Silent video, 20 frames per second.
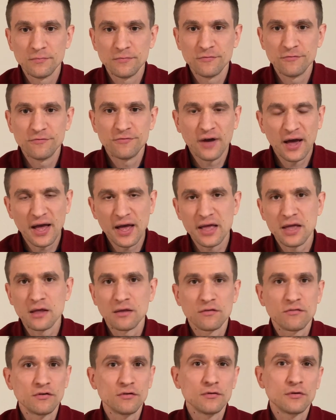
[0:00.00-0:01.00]

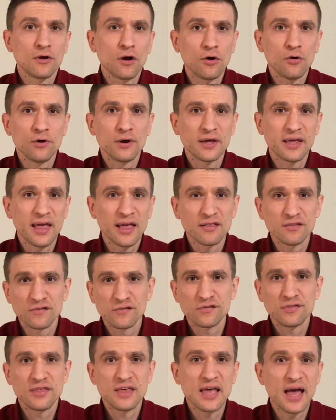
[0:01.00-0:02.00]
vying to go
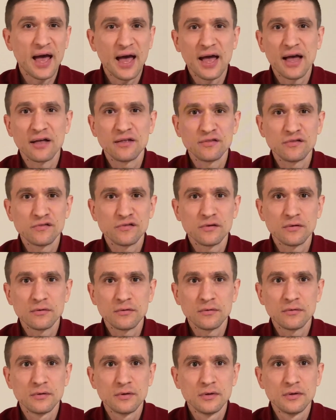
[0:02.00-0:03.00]
against the odds
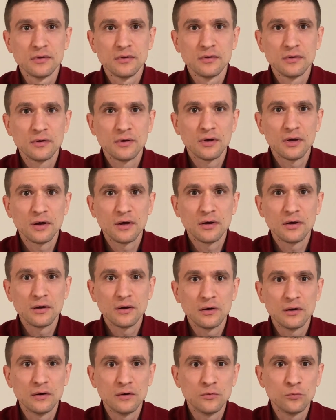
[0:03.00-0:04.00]
and
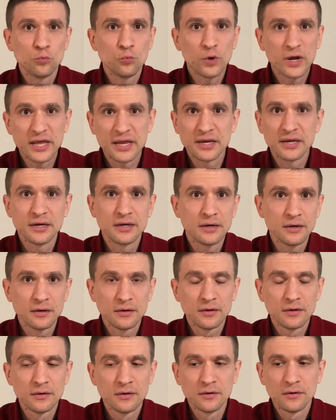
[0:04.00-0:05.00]
win,
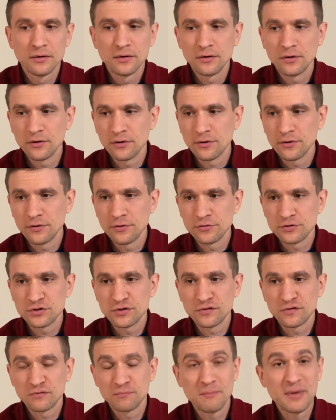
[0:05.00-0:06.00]
or
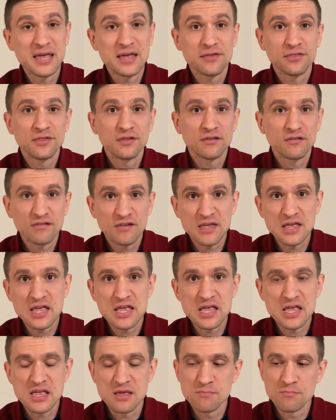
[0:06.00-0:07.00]
just make the
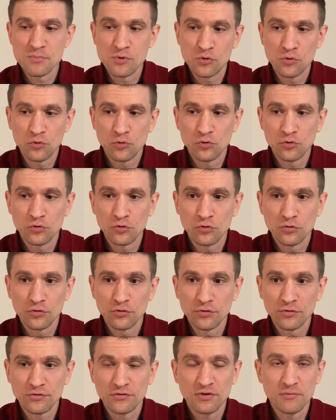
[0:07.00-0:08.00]
team,
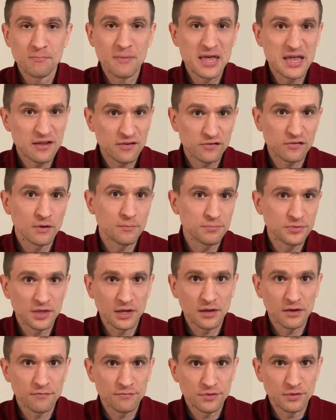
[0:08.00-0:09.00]
or to make
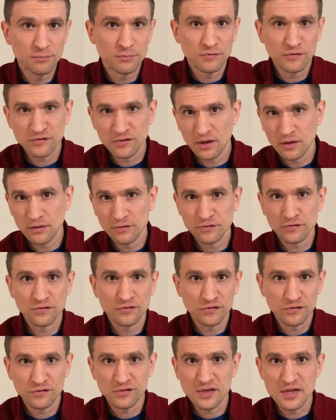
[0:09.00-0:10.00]
something of themselves
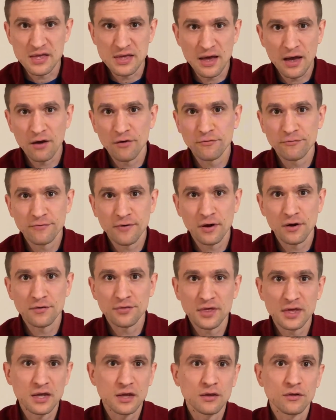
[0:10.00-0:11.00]
and see how far
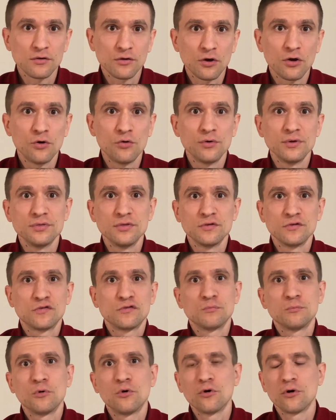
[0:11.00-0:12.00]
they can go in the
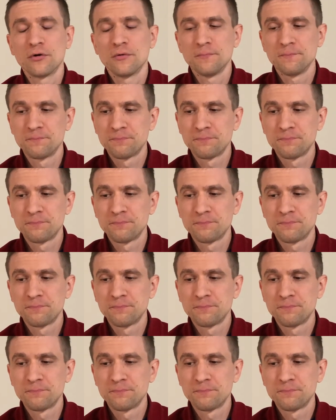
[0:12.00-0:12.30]
sport.